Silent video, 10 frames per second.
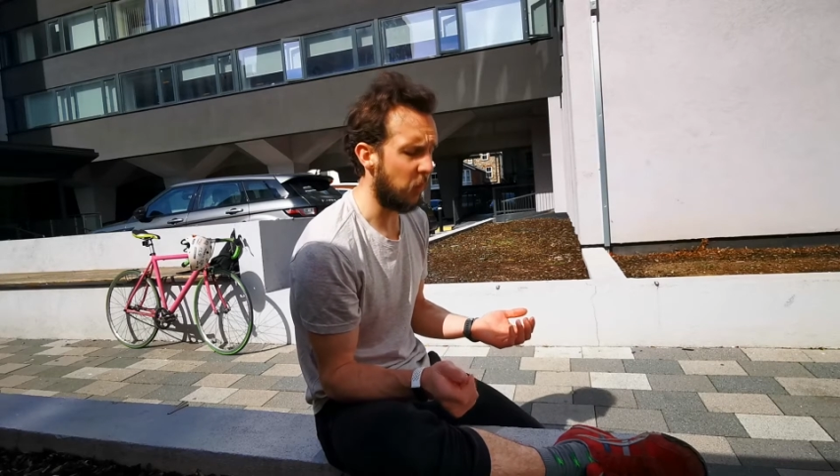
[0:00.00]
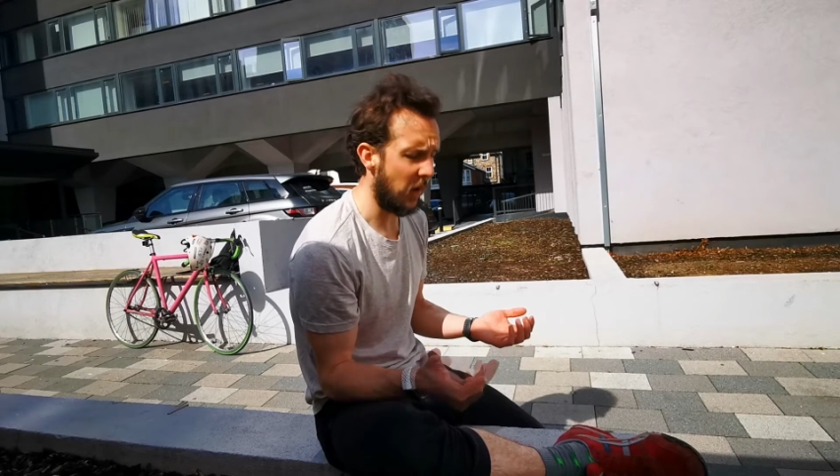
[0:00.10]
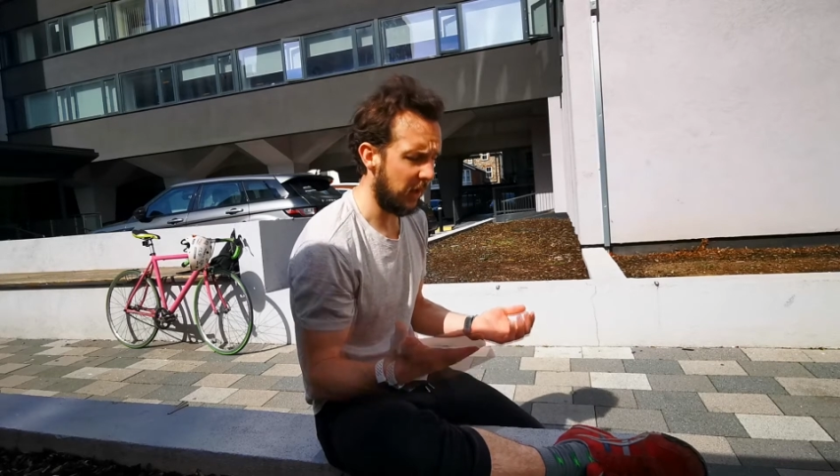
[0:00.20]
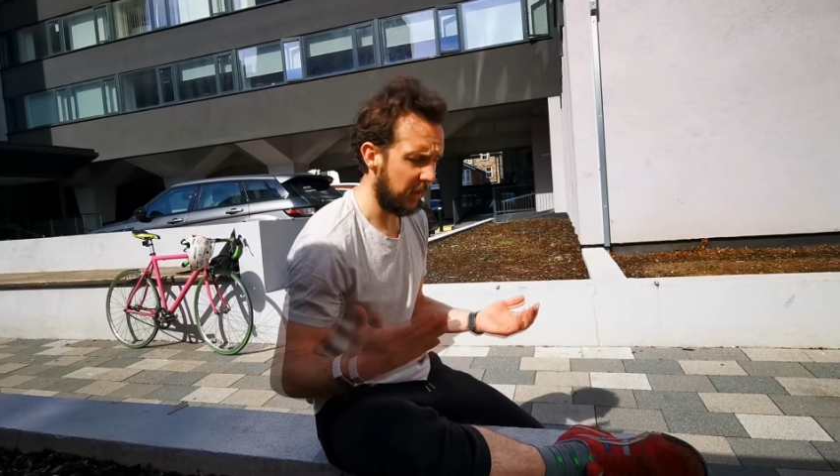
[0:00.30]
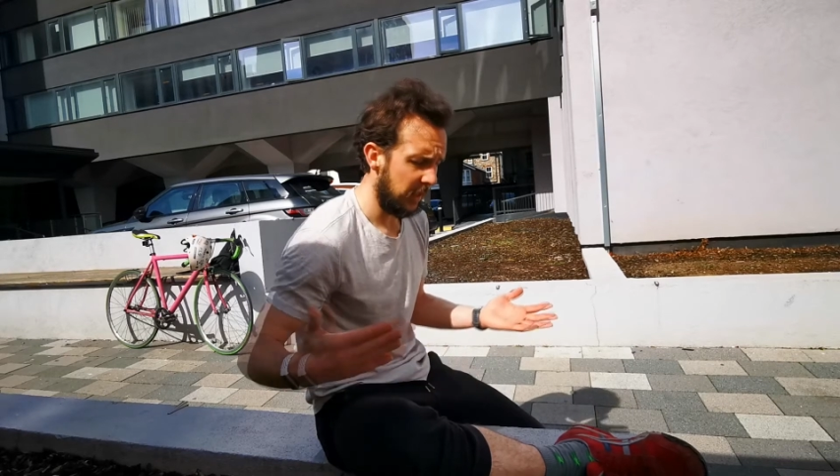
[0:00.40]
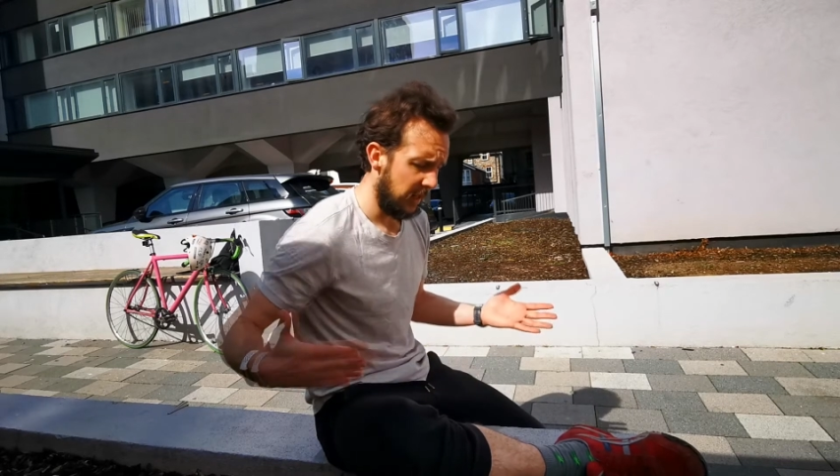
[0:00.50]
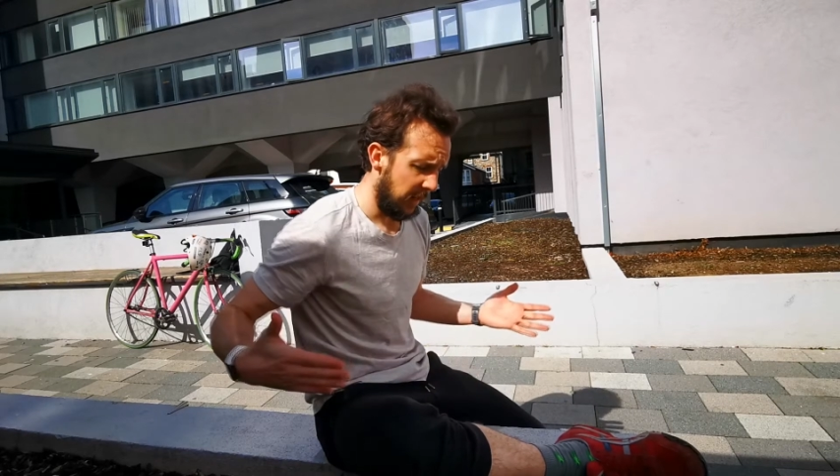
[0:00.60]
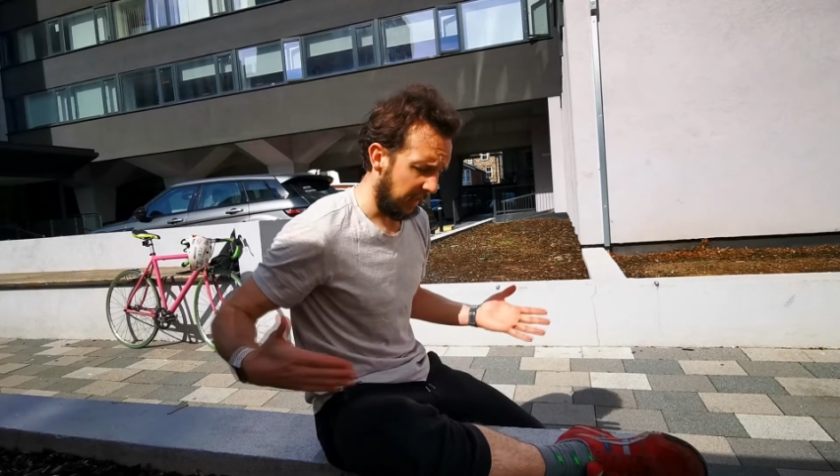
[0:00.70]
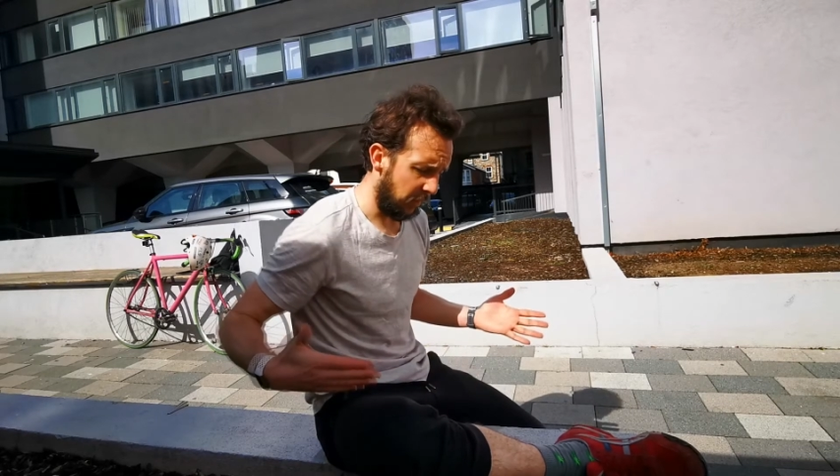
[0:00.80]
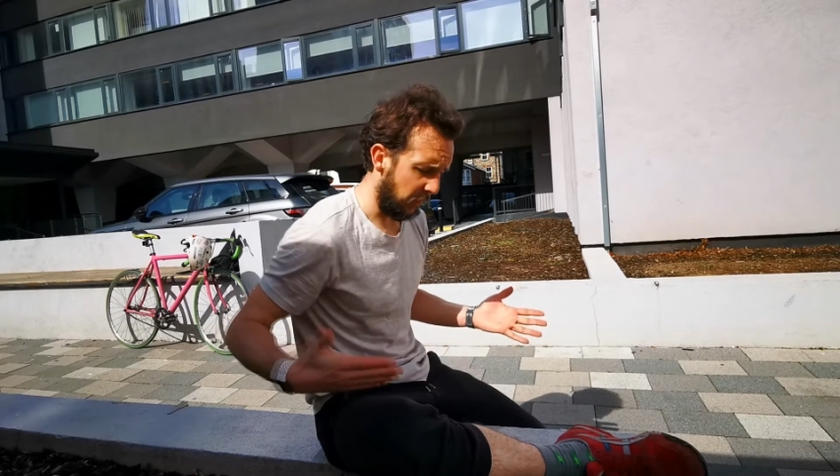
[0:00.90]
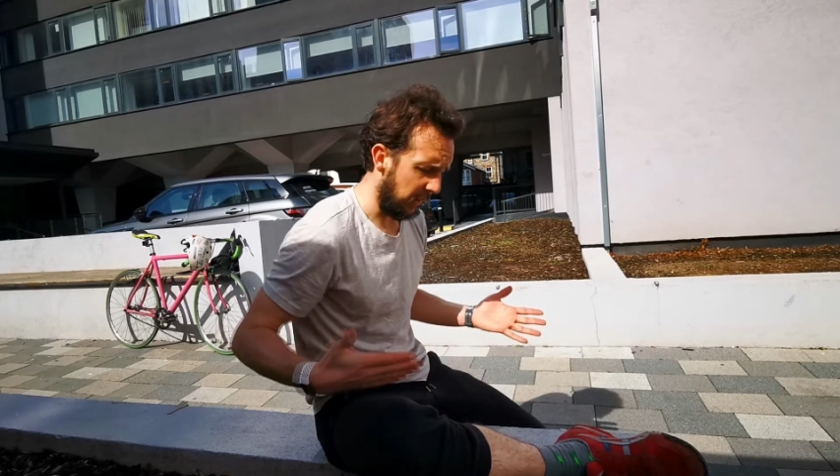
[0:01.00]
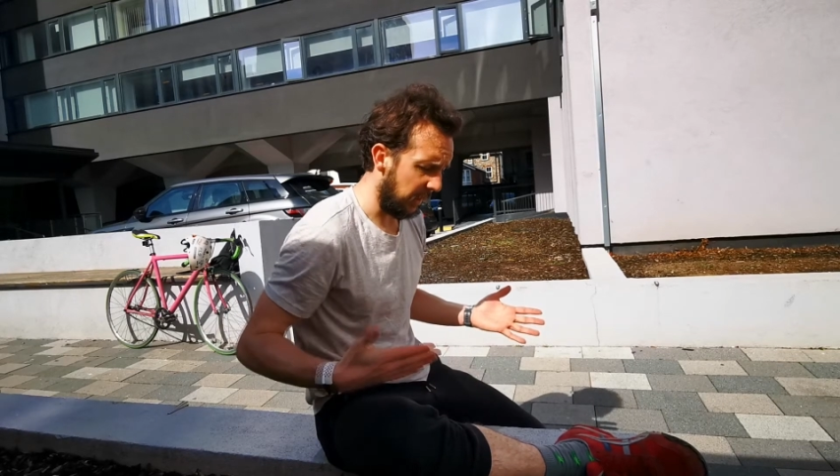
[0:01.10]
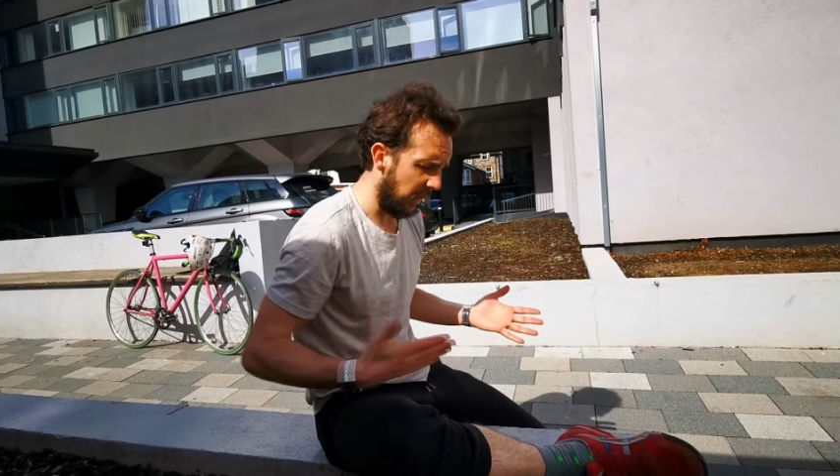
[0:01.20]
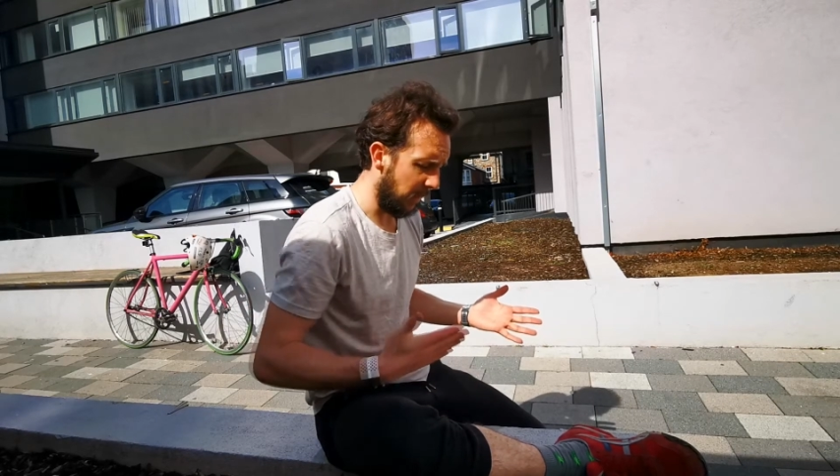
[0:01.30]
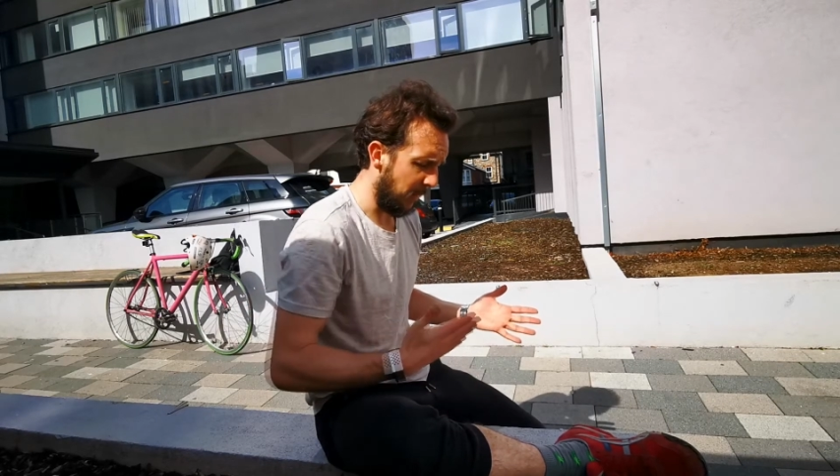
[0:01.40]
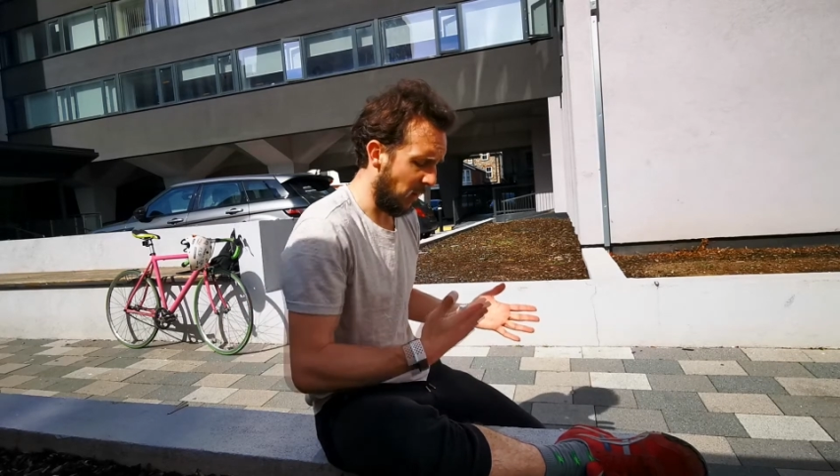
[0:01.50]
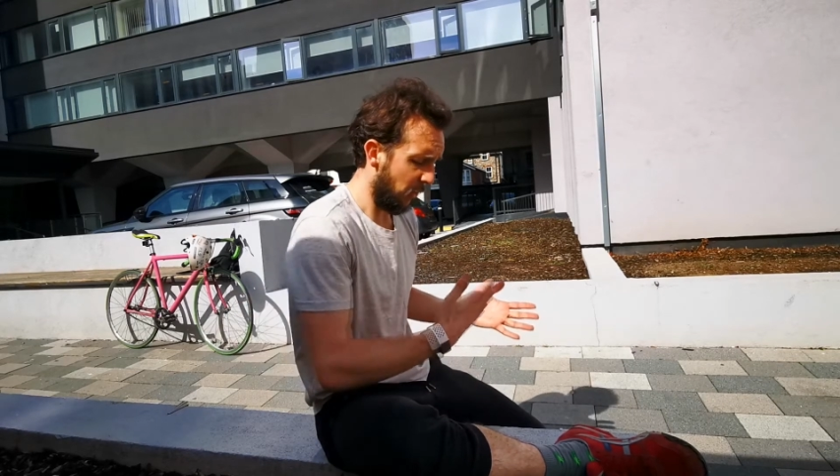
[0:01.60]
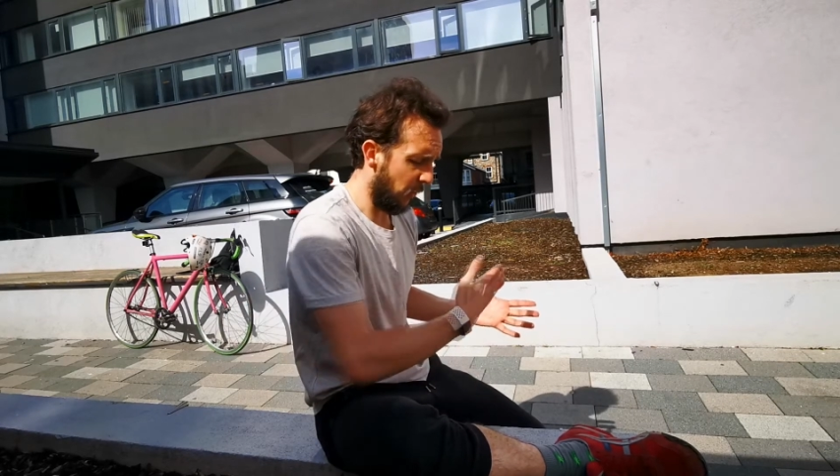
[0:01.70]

as well is thinking about